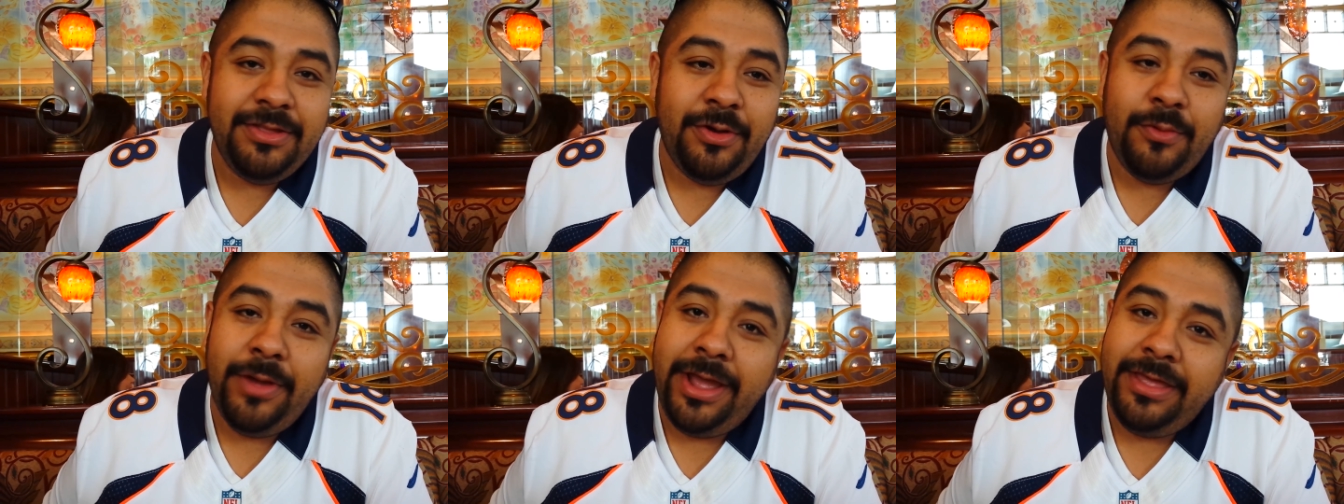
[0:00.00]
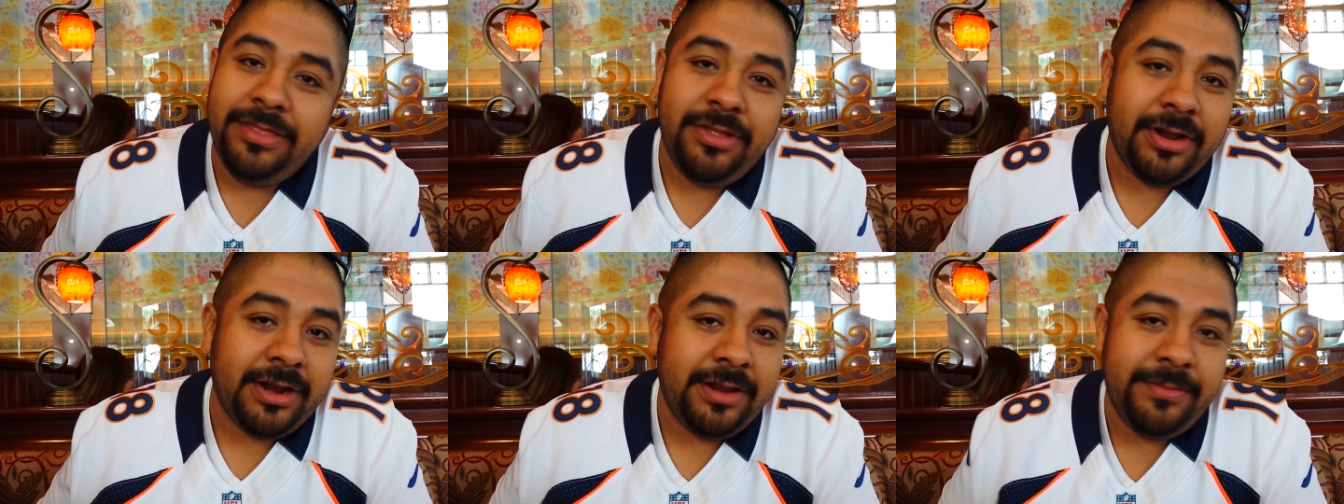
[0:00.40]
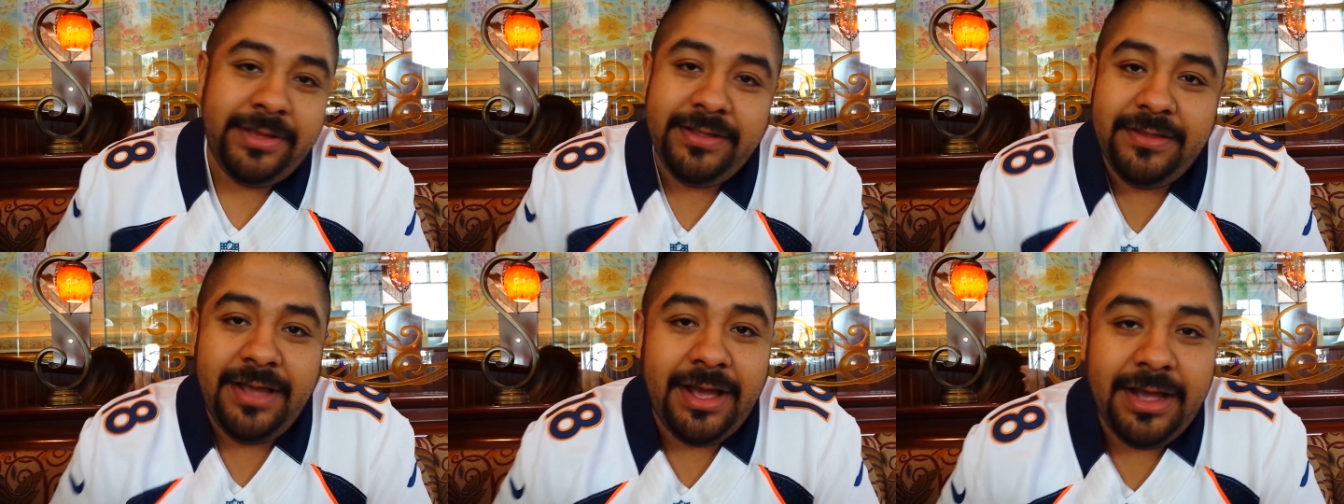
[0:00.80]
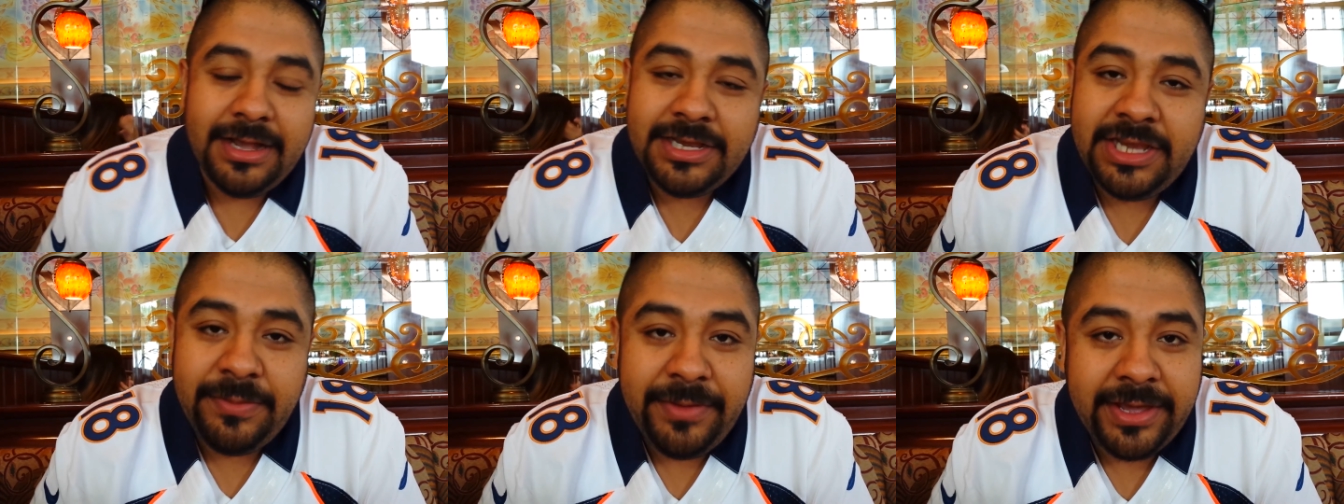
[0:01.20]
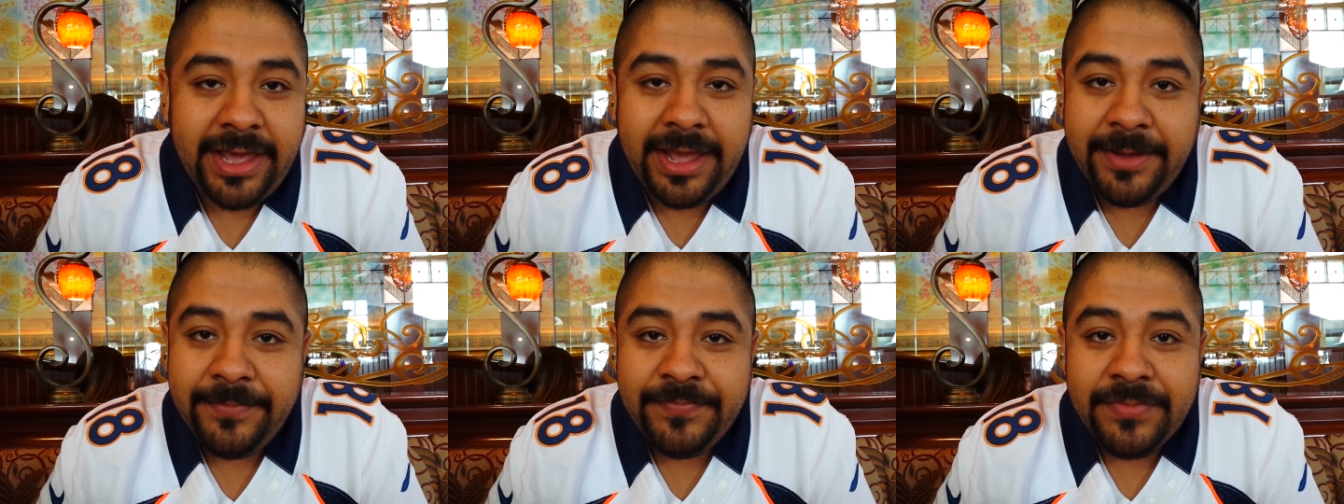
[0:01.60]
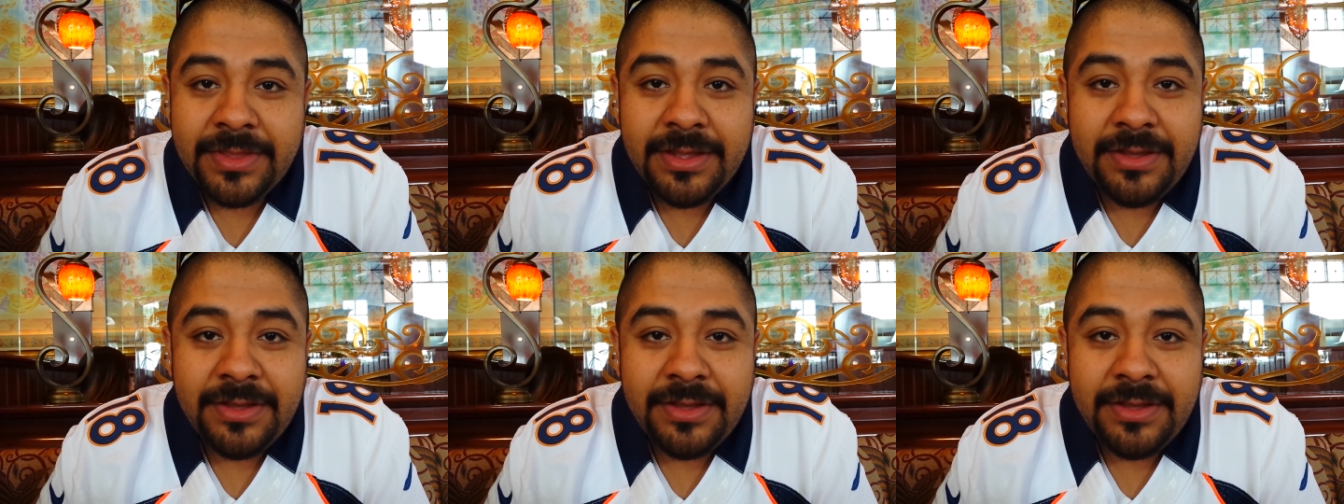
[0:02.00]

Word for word: No way they're going to be uh, C P K.